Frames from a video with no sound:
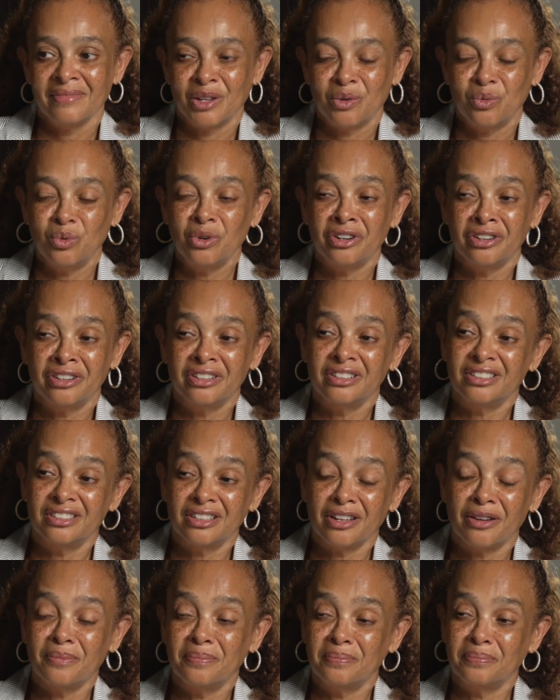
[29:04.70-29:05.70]
We're in
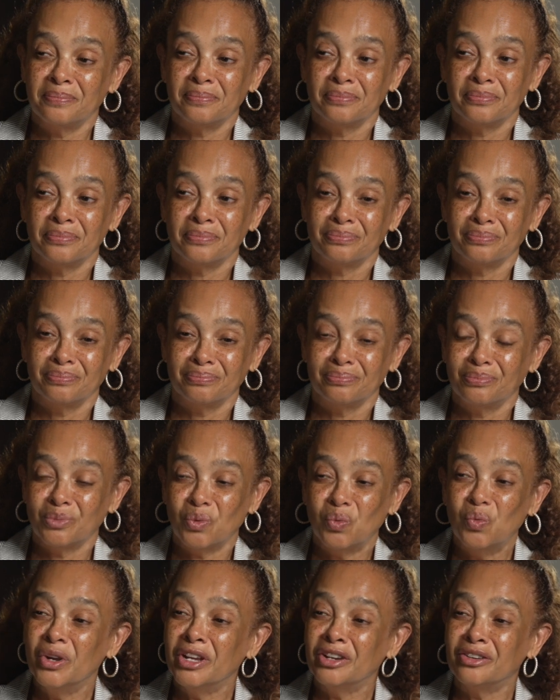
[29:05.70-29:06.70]
some
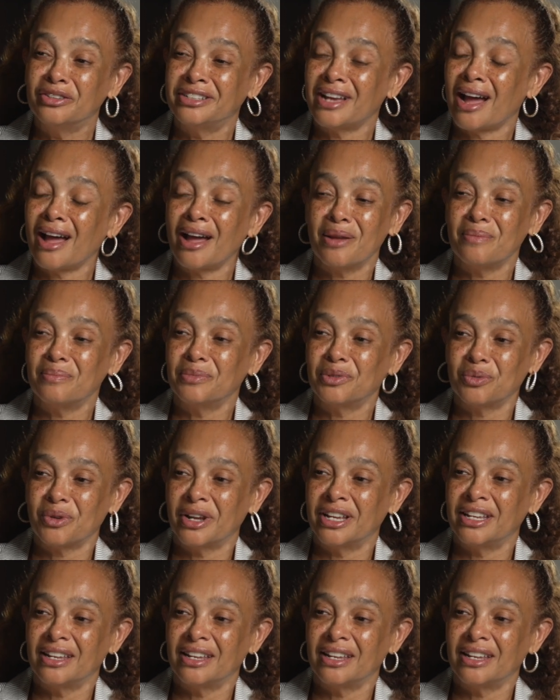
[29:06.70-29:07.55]
weird times right